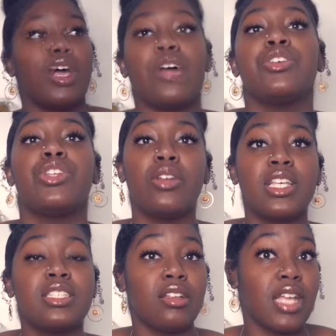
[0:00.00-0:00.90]
you don't
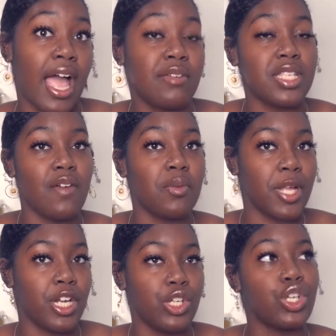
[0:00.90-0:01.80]
necessarily have to have a
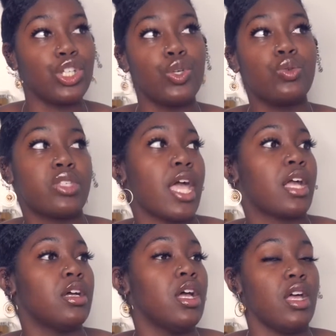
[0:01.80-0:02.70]
planner. You can use
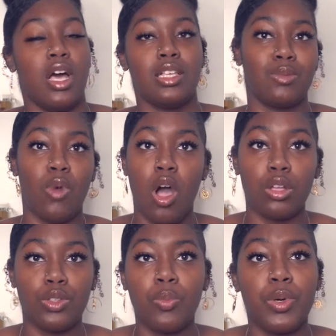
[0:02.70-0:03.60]
like a
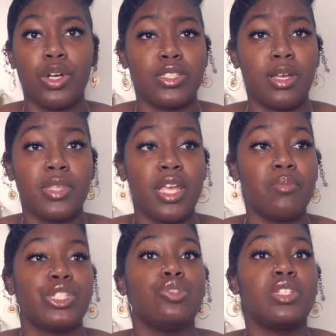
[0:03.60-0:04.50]
small notebook or something,
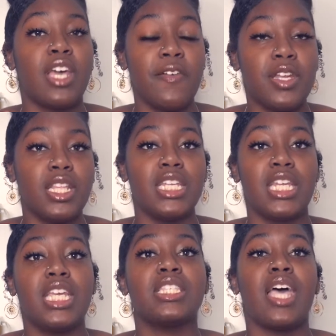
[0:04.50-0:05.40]
but you definitely
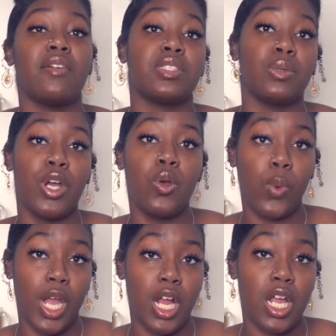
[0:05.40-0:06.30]
need to have somewhere
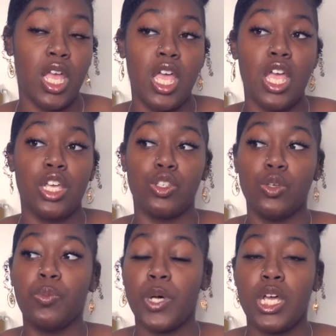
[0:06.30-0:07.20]
where
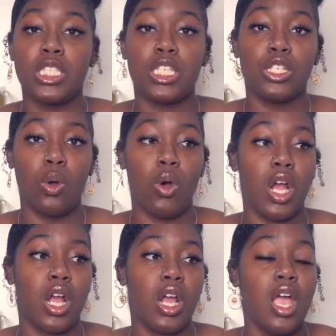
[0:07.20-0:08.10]
you put
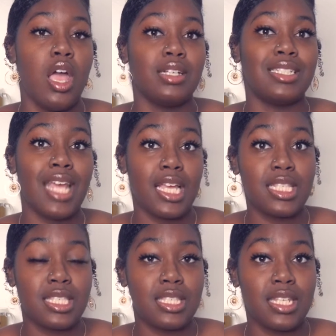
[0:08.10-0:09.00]
your
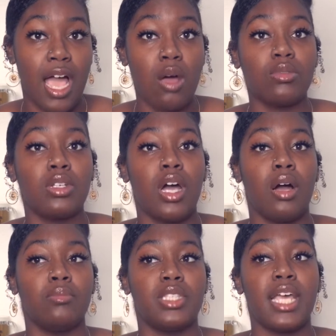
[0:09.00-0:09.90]
dates
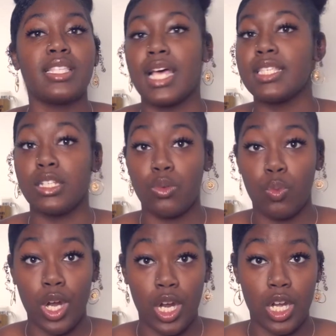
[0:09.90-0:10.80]
down, dates as in
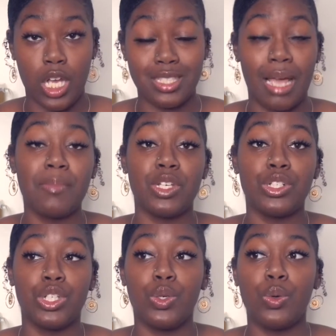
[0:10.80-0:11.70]
where assignments are
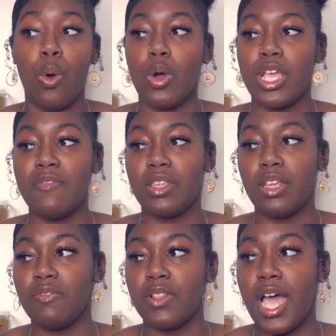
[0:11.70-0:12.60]
due, or even
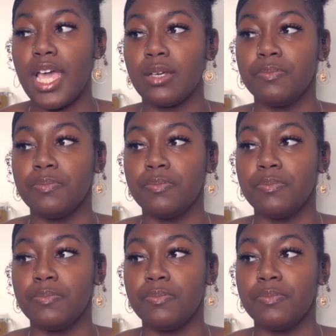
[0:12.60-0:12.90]
if like